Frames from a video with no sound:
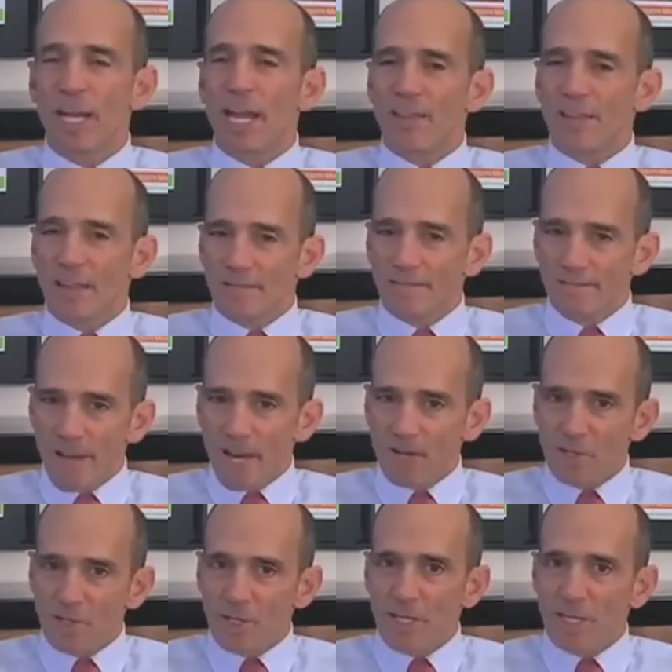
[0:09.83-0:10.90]
and that
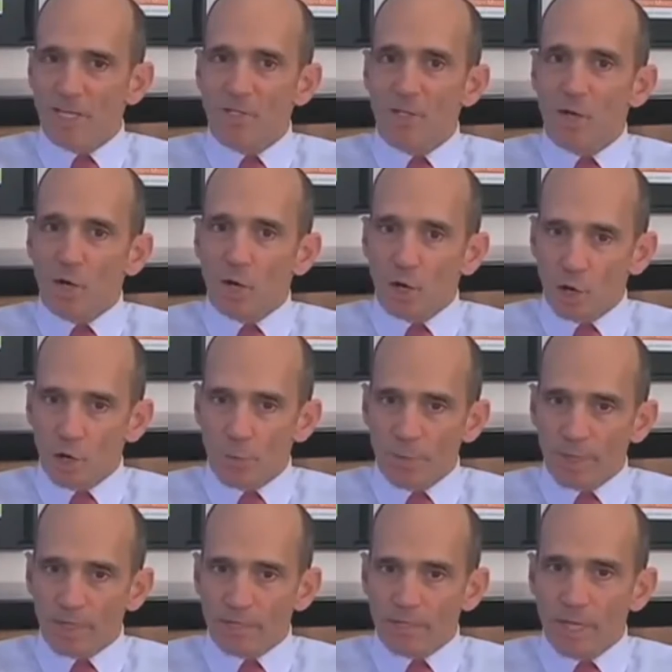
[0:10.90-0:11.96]
infection is
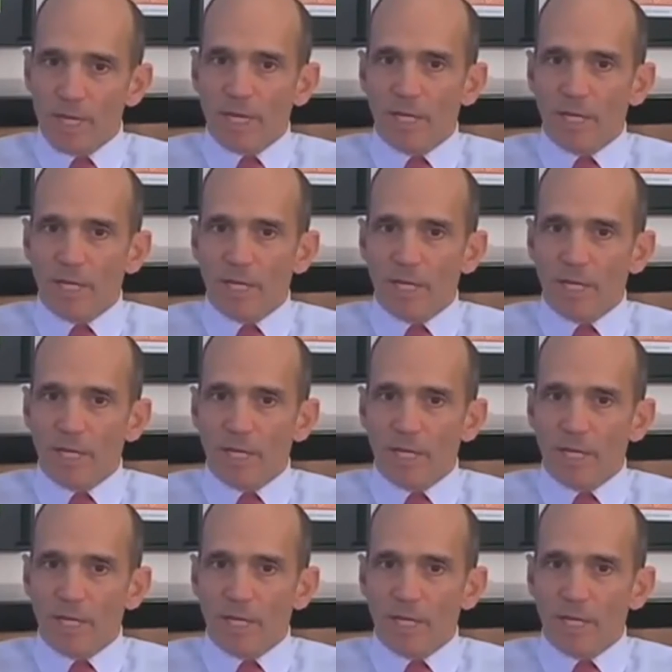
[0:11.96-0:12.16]
herpes.